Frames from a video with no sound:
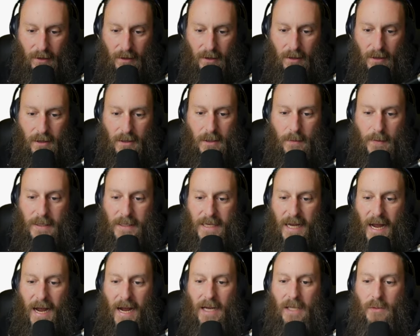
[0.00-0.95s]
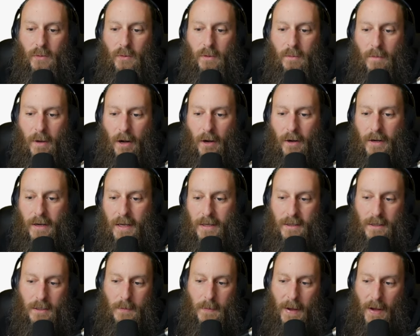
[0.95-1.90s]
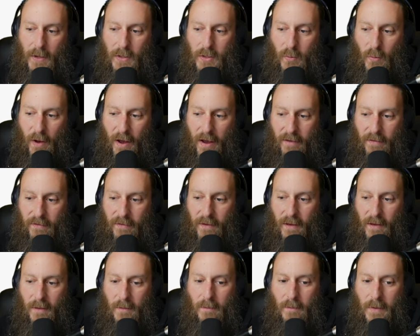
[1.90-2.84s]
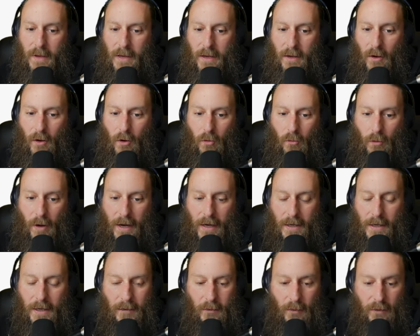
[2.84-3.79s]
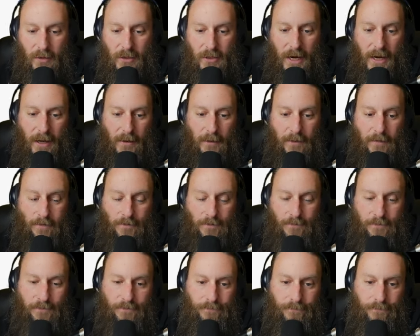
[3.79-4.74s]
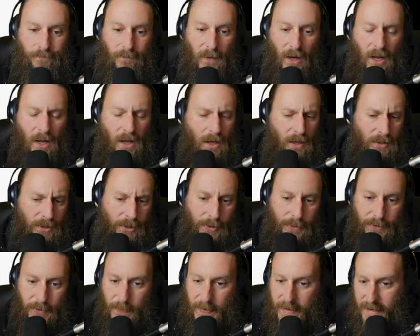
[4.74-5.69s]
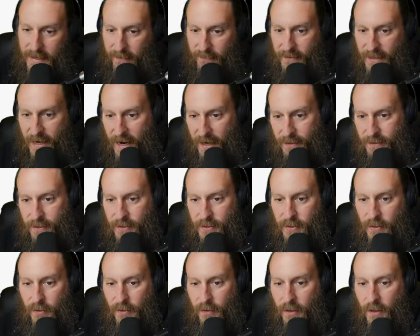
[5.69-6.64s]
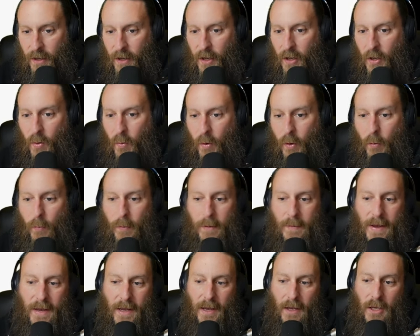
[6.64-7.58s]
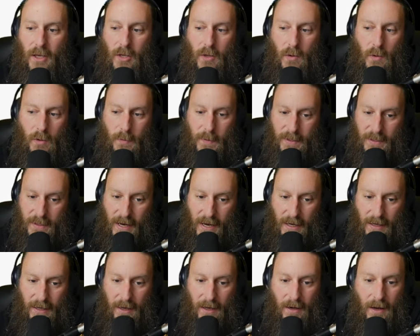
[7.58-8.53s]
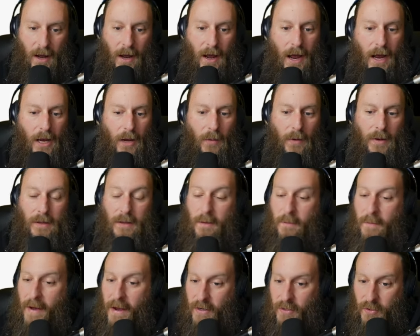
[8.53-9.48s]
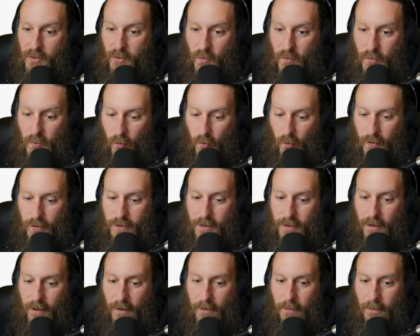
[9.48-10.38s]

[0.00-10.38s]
to be taxed with Mary his espoused wife, being great with child. So, speaking of taxes, we would be making a huge mistake in not echoing the master's words here.